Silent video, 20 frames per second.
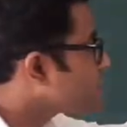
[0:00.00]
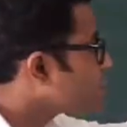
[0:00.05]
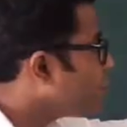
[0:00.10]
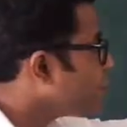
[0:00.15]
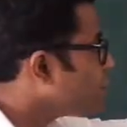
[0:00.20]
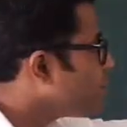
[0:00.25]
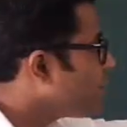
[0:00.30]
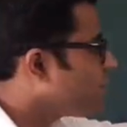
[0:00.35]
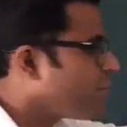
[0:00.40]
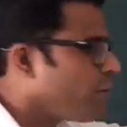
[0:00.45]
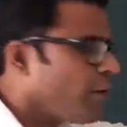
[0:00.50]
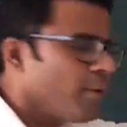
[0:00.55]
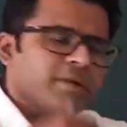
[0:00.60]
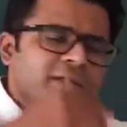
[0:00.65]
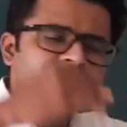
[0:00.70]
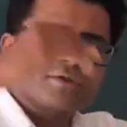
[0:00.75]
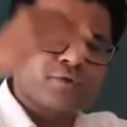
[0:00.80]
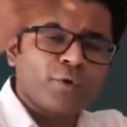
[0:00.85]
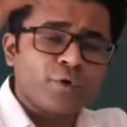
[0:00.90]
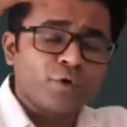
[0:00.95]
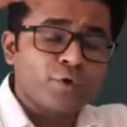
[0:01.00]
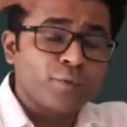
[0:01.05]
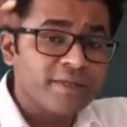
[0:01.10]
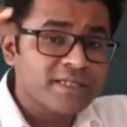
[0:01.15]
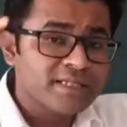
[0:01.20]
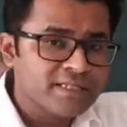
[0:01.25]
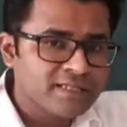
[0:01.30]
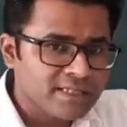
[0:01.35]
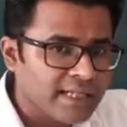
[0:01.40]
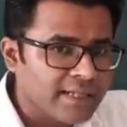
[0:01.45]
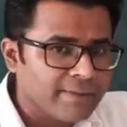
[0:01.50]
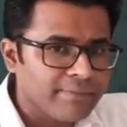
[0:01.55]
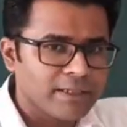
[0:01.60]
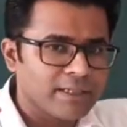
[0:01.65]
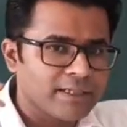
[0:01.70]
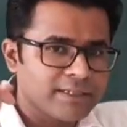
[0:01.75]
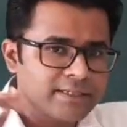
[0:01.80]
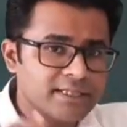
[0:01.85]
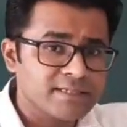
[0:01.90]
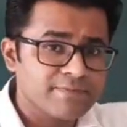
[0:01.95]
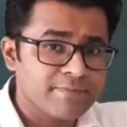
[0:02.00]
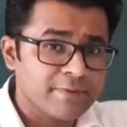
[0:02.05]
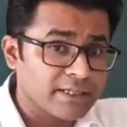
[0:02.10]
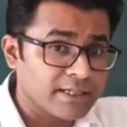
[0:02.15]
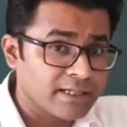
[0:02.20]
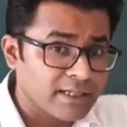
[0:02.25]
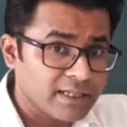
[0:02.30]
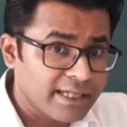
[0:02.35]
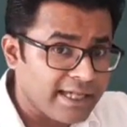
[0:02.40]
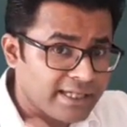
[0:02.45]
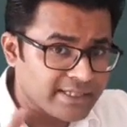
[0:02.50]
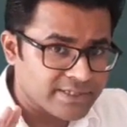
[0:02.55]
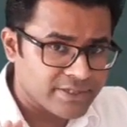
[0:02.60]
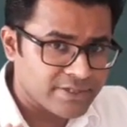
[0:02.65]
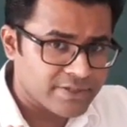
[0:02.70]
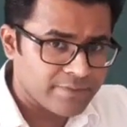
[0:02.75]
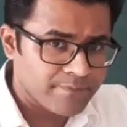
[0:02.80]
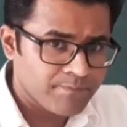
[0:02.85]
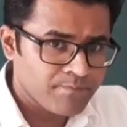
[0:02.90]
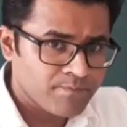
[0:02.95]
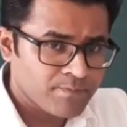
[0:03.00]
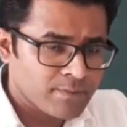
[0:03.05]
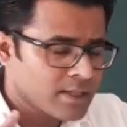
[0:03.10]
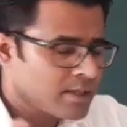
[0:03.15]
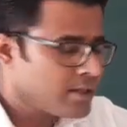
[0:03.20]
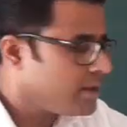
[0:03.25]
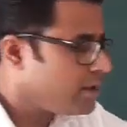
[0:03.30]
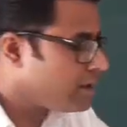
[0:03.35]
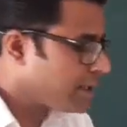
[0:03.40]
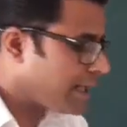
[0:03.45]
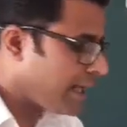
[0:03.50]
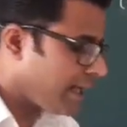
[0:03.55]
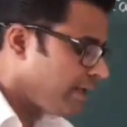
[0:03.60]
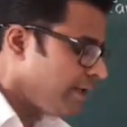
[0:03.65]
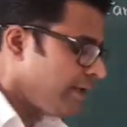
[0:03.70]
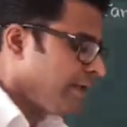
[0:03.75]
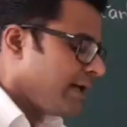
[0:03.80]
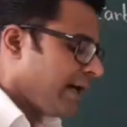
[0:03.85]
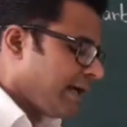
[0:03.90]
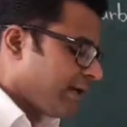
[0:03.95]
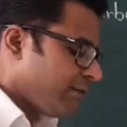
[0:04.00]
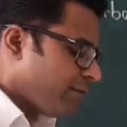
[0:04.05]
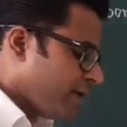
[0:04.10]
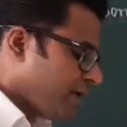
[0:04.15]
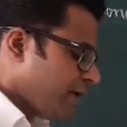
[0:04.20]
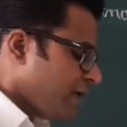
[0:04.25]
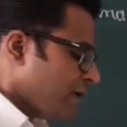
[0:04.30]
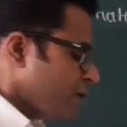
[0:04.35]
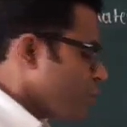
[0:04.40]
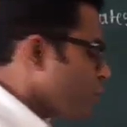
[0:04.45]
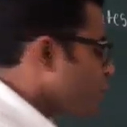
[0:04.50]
is going to be formed is going to be stable in this particular case. Okay, and we